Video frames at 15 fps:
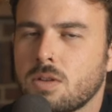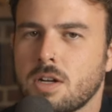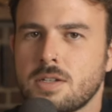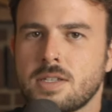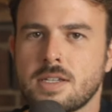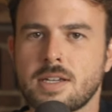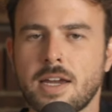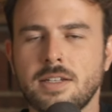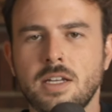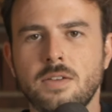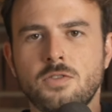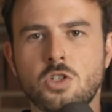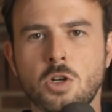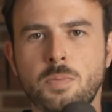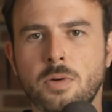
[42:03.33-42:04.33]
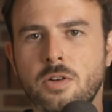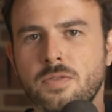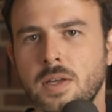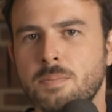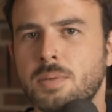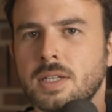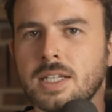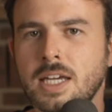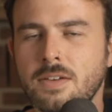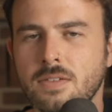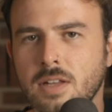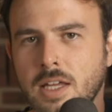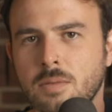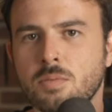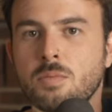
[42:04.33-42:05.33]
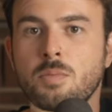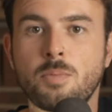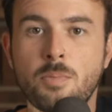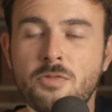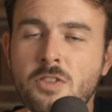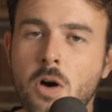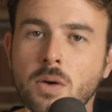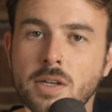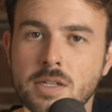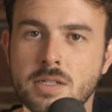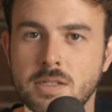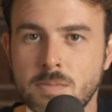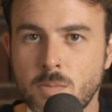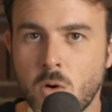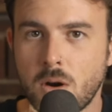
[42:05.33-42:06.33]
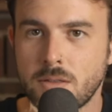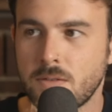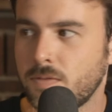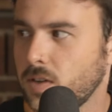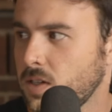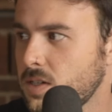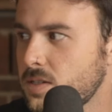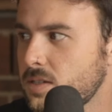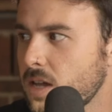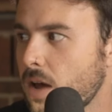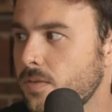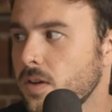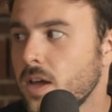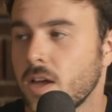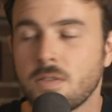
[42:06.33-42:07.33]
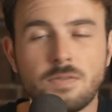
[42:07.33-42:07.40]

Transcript: there's this idea of Jupiter of like believe like focused more on the Venus stuff.